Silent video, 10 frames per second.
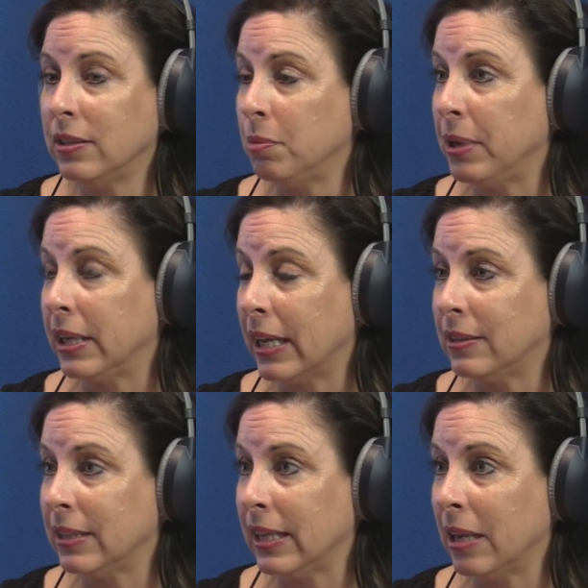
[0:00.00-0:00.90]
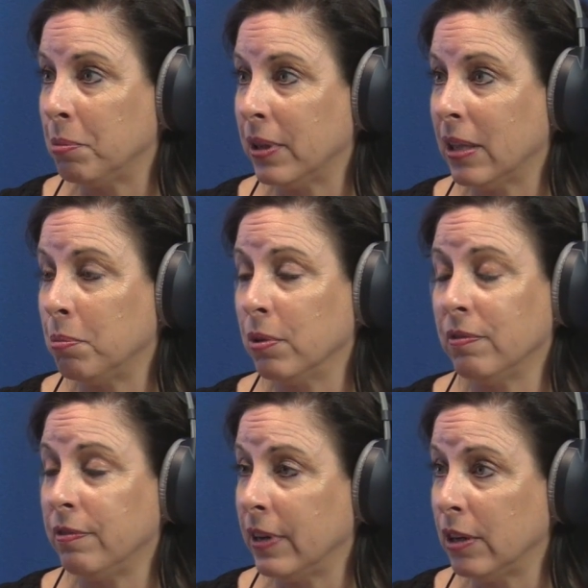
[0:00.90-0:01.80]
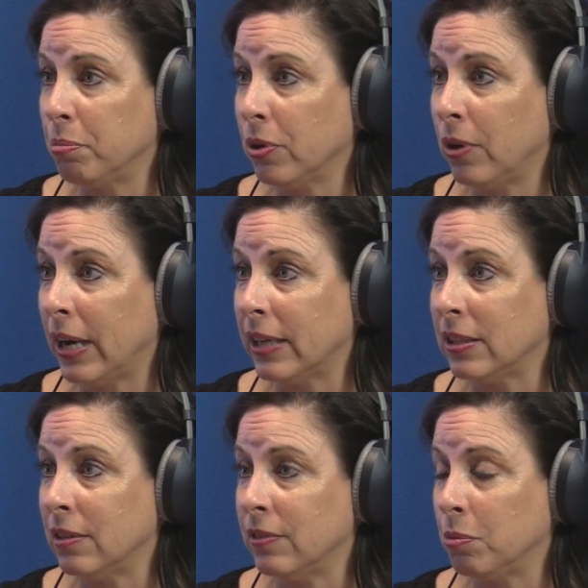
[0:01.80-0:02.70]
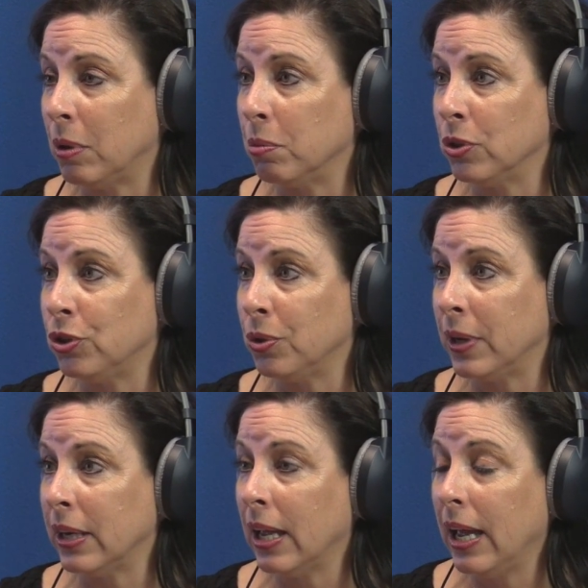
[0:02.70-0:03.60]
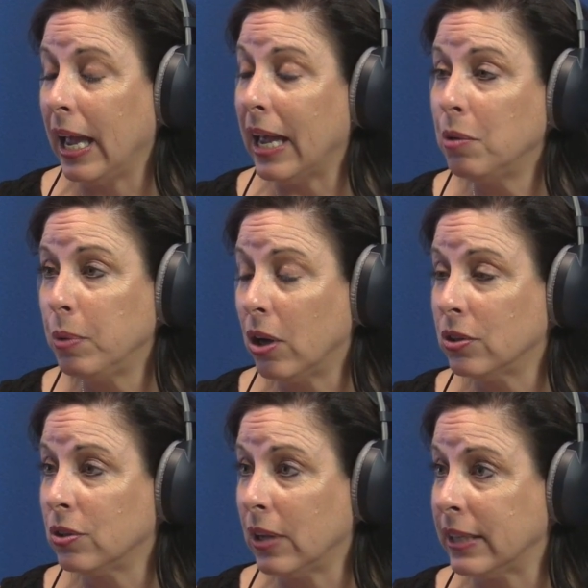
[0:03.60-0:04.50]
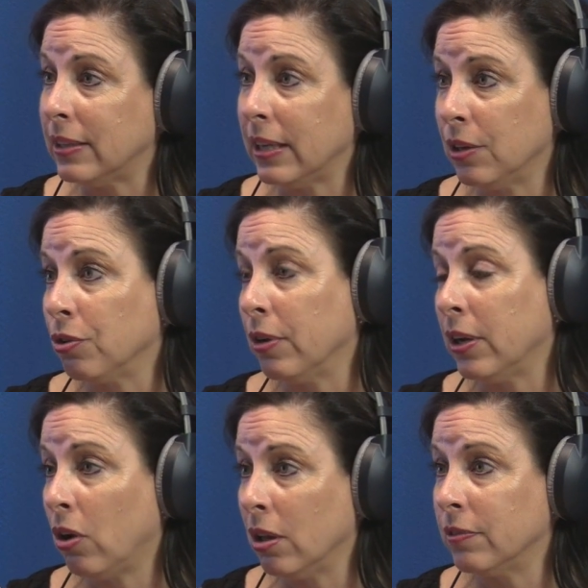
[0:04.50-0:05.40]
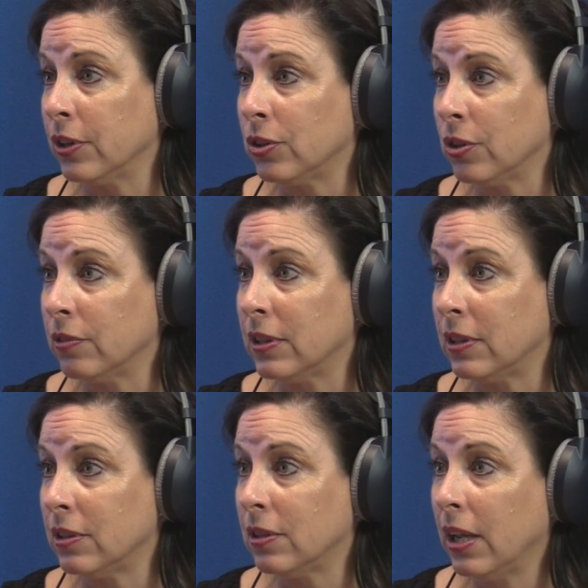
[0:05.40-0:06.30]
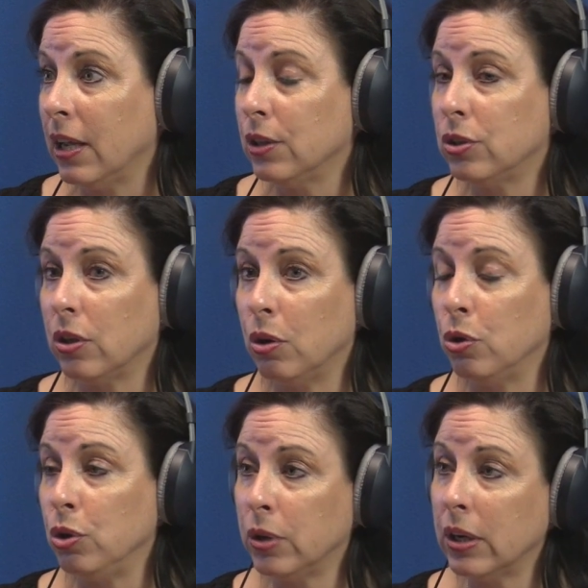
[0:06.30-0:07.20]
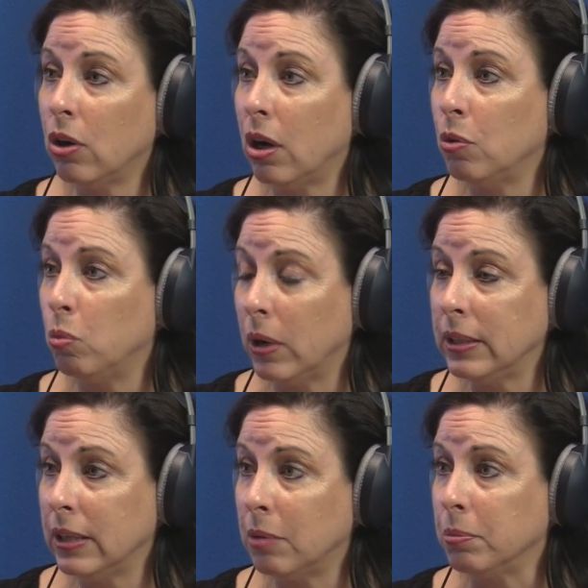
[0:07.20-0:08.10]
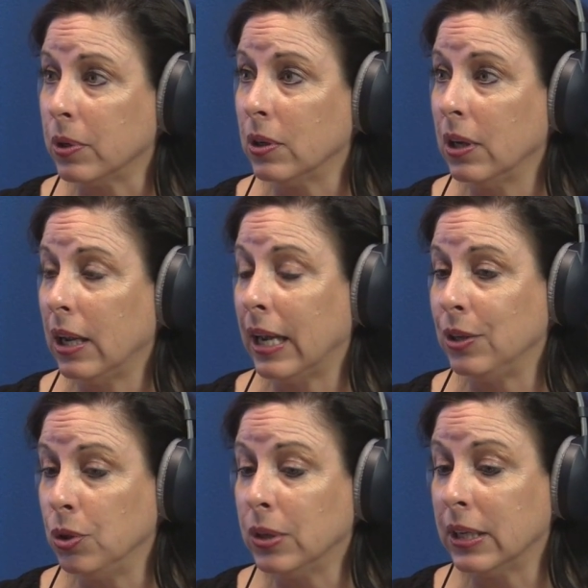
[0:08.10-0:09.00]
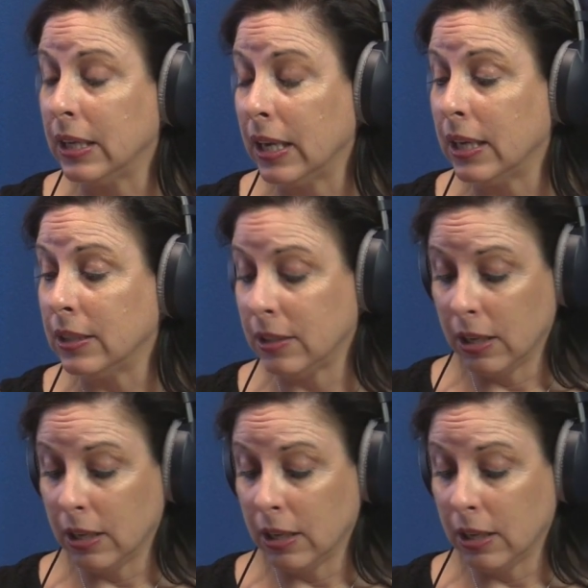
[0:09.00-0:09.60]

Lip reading: to be a guessing game with them. We're very proactive in what we're doing. And we also like to integrate all of our services. So you can call one number and you can get